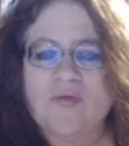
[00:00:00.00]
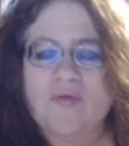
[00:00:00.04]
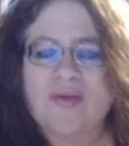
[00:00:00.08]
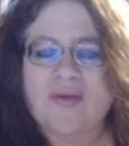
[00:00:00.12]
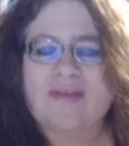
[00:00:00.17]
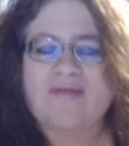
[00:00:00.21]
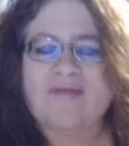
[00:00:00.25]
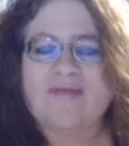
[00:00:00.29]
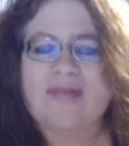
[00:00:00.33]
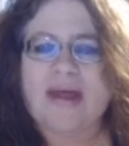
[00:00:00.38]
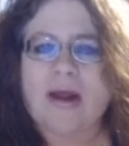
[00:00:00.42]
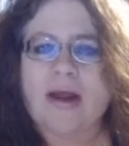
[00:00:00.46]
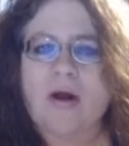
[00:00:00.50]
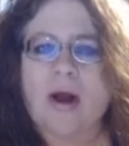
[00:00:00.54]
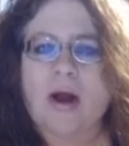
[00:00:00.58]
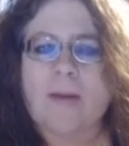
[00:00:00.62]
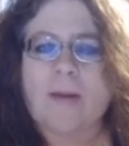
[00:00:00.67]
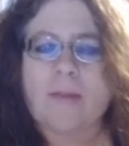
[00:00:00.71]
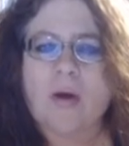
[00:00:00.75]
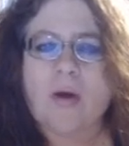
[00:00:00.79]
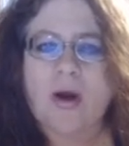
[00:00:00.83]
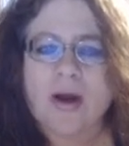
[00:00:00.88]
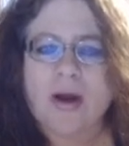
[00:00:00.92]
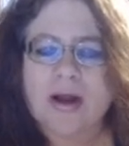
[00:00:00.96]
if there are
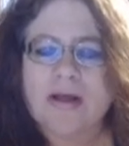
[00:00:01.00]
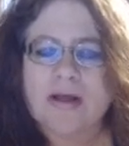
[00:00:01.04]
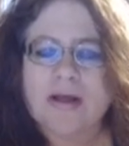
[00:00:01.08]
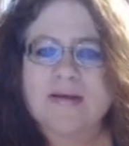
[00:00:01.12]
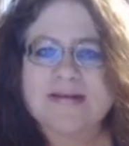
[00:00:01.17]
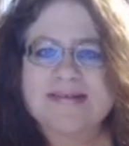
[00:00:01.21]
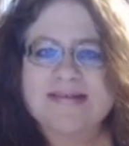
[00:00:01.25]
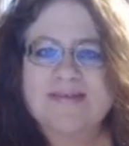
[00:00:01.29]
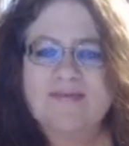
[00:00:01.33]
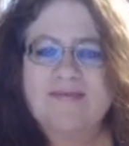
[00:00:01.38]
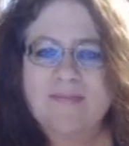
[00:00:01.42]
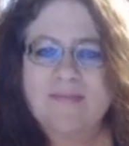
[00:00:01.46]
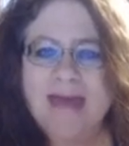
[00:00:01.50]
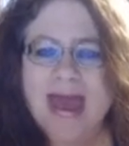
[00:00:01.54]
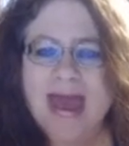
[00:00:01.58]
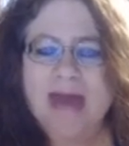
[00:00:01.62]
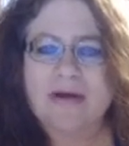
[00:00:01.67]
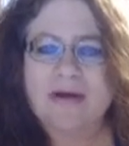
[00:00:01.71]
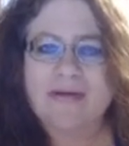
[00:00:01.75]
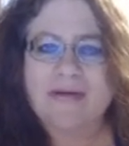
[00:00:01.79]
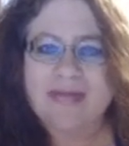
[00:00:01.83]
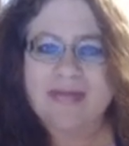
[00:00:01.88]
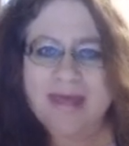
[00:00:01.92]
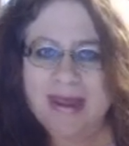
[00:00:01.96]
particles of
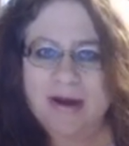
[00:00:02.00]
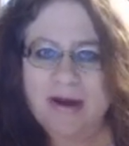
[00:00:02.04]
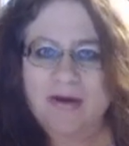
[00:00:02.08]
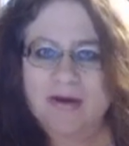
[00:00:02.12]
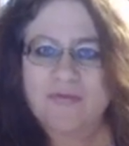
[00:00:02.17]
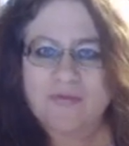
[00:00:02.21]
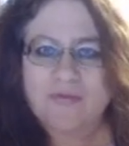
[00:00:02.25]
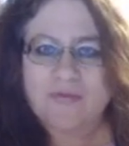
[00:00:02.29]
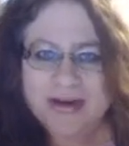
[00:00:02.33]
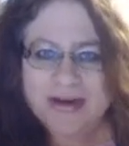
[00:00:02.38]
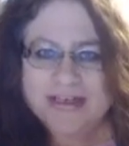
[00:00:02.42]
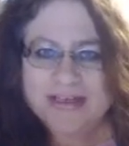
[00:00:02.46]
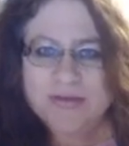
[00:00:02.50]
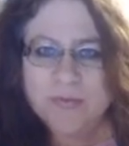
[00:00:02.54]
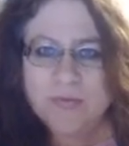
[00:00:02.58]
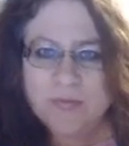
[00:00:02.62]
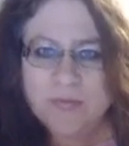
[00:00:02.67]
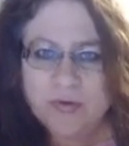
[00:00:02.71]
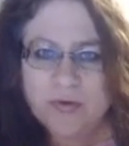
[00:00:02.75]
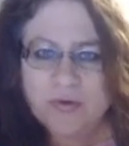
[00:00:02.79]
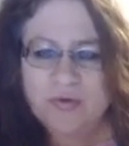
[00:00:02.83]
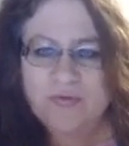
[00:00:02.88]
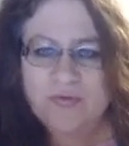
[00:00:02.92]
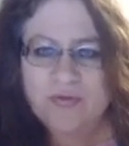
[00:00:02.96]
matter there for it to
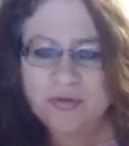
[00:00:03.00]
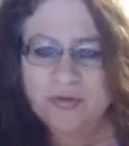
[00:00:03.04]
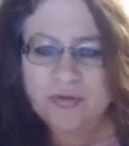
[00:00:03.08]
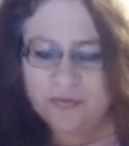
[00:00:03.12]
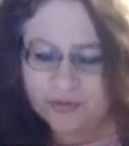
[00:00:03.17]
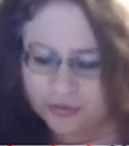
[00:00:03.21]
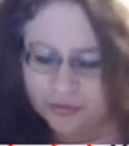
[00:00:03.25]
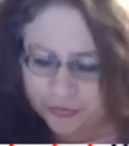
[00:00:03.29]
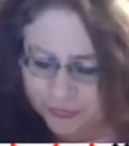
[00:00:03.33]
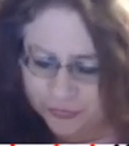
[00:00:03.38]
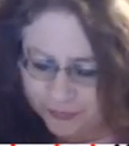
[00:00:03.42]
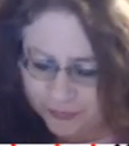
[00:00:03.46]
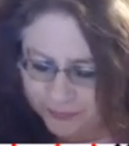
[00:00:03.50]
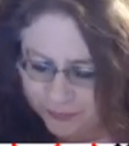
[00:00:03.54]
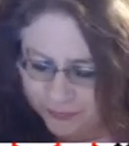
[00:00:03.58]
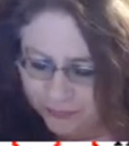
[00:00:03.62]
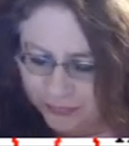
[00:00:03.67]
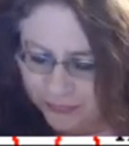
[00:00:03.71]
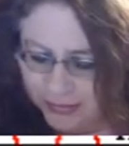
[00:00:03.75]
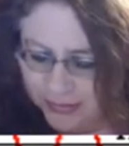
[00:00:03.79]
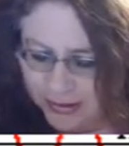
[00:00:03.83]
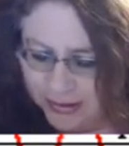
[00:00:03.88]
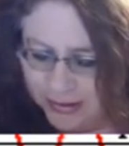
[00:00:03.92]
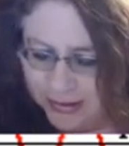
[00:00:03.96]
move through.
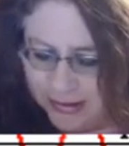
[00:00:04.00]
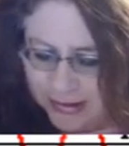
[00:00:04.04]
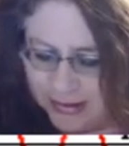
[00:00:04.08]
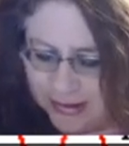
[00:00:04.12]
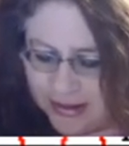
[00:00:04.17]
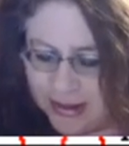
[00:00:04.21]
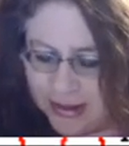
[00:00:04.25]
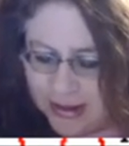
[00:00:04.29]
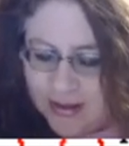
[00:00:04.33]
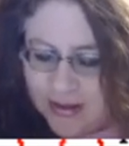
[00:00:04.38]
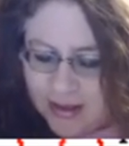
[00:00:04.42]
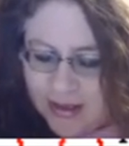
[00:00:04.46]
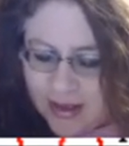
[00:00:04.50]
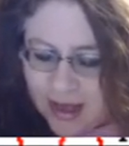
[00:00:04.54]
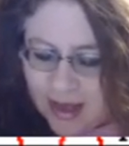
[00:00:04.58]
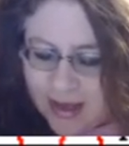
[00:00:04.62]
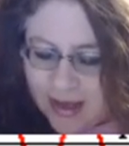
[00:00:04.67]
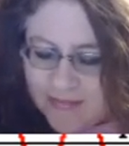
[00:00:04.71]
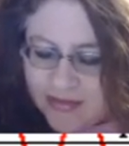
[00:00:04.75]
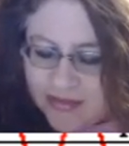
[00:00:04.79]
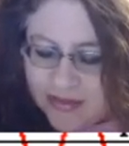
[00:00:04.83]
Of the